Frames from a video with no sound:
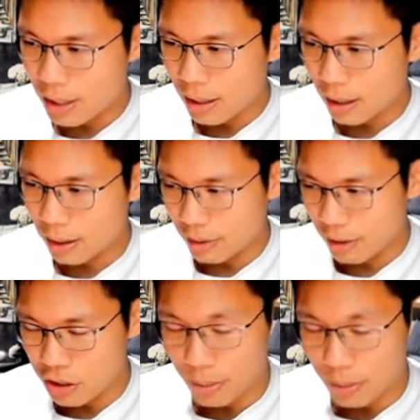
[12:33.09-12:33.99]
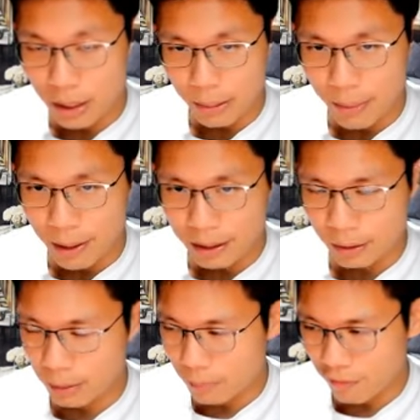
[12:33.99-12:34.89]
actually the Bukit Timah Link
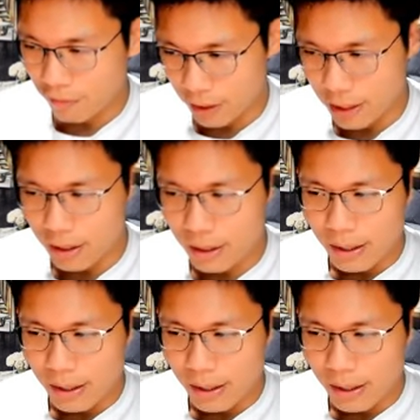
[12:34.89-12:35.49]
on before that,